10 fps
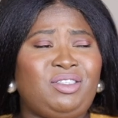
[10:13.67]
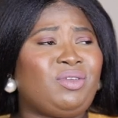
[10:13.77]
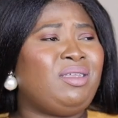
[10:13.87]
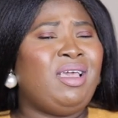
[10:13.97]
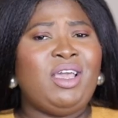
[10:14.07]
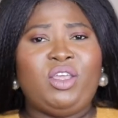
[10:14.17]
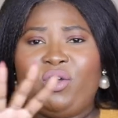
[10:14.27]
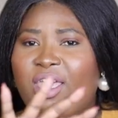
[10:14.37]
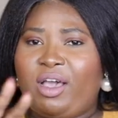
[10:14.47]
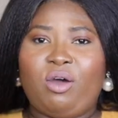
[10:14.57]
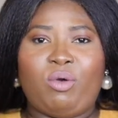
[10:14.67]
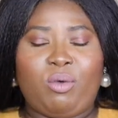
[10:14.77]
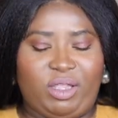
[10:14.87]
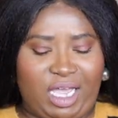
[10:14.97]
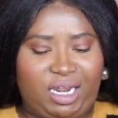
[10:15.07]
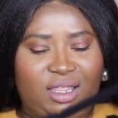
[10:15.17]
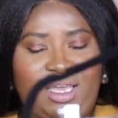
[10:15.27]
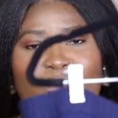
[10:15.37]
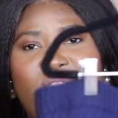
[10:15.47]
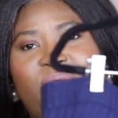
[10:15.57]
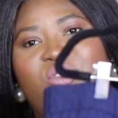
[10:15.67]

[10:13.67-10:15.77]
You can, you can't go wrong with anything with a